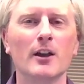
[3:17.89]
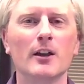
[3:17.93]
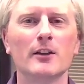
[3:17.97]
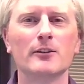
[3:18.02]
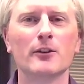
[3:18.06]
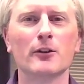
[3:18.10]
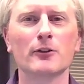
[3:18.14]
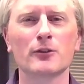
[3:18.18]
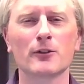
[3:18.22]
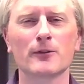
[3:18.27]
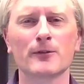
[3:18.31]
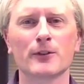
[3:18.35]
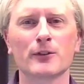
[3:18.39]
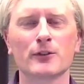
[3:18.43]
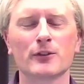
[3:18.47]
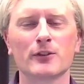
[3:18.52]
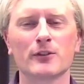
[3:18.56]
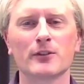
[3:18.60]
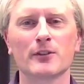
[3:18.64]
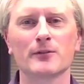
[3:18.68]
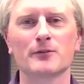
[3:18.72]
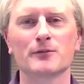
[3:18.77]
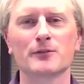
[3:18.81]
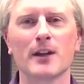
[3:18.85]
Those are
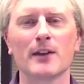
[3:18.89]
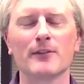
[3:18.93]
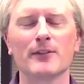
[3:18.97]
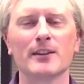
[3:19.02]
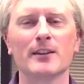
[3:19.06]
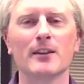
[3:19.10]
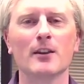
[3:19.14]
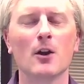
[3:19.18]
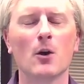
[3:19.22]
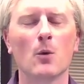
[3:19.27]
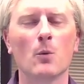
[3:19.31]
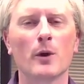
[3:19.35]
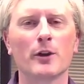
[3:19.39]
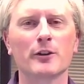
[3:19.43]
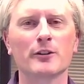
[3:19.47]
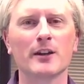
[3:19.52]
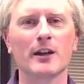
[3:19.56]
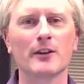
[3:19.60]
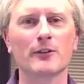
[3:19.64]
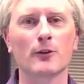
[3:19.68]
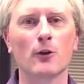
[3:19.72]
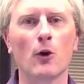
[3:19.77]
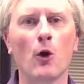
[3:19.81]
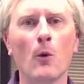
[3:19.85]
versions of Revit where you're
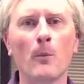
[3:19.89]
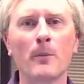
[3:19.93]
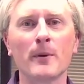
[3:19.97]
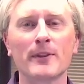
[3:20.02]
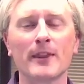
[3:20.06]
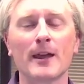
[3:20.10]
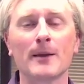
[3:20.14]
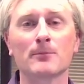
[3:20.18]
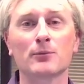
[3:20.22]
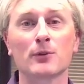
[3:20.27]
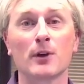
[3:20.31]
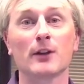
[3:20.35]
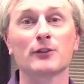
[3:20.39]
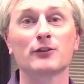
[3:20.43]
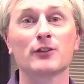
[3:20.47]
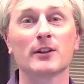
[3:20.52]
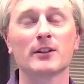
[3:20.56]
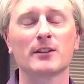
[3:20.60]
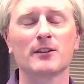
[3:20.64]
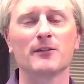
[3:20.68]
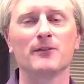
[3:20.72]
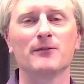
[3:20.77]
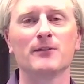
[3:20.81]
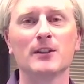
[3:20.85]
either hoping that
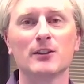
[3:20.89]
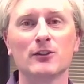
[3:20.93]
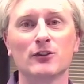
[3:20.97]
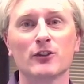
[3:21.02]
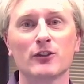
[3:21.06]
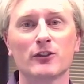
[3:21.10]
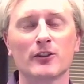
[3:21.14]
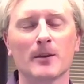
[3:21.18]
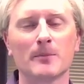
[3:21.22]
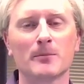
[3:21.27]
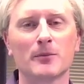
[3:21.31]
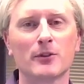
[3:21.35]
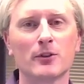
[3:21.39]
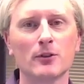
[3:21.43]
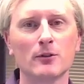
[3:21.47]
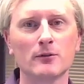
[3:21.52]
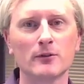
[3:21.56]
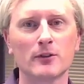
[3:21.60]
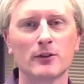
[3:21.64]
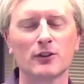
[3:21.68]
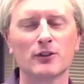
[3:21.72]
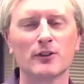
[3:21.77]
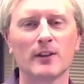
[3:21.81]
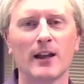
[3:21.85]
project finishes up soon
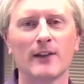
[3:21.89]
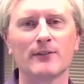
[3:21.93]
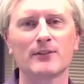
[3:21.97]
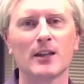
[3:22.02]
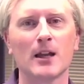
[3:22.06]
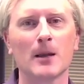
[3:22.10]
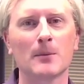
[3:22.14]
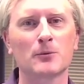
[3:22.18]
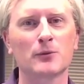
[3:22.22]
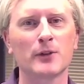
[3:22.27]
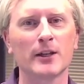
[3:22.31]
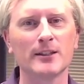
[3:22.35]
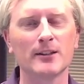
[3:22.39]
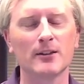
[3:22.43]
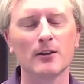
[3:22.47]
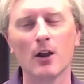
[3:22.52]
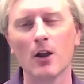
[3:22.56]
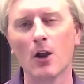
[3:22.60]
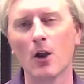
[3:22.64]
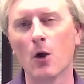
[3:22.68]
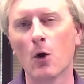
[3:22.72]
so you don't have to upgrade it,